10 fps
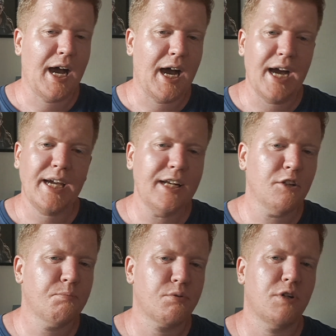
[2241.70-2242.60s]
I
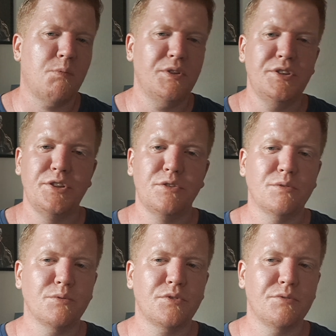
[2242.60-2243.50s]
cannot promise
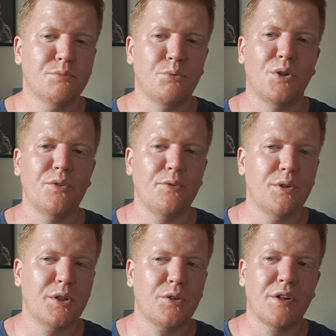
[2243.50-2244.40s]
you
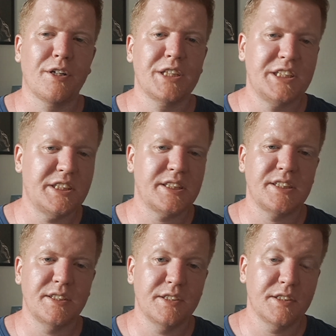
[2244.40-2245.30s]
gonna
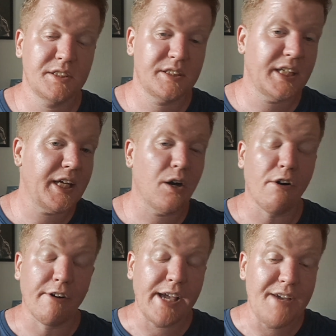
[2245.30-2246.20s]
see
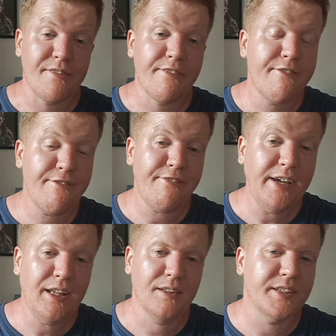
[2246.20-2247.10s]
or even
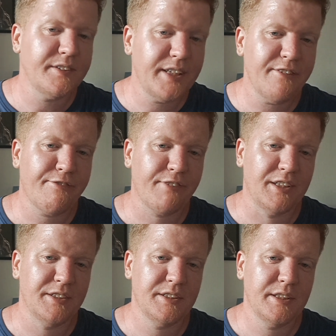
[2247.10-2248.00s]
feel the
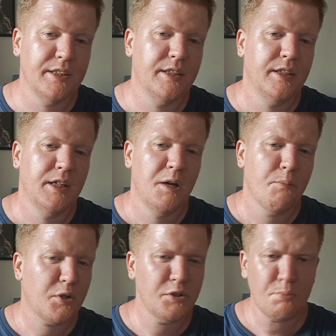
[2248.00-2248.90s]
difference,
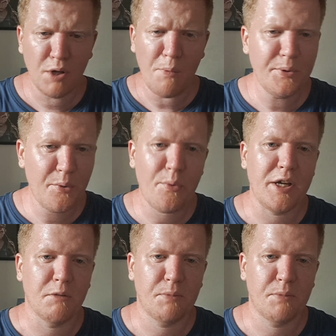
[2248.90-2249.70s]
because you probably will.